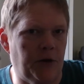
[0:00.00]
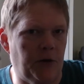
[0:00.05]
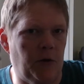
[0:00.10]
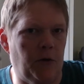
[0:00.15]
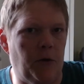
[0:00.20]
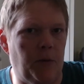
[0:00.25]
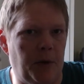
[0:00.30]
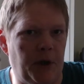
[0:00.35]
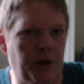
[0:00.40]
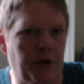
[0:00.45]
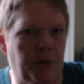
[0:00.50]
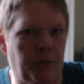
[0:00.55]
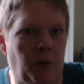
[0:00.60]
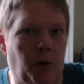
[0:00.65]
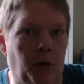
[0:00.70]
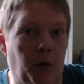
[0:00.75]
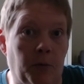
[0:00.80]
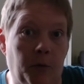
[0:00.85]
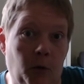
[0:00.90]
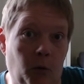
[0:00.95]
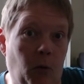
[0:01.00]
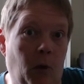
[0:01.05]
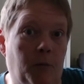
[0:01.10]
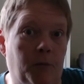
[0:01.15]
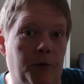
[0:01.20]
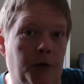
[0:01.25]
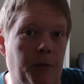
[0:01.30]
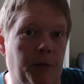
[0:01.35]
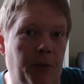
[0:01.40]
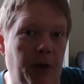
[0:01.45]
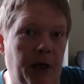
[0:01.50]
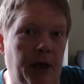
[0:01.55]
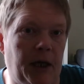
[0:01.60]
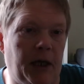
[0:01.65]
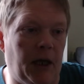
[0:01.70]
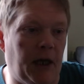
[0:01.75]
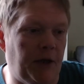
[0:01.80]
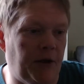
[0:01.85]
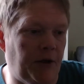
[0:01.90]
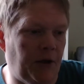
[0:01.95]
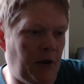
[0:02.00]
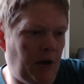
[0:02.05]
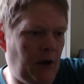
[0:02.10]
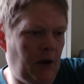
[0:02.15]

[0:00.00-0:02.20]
They were a bit smaller, but one was a big case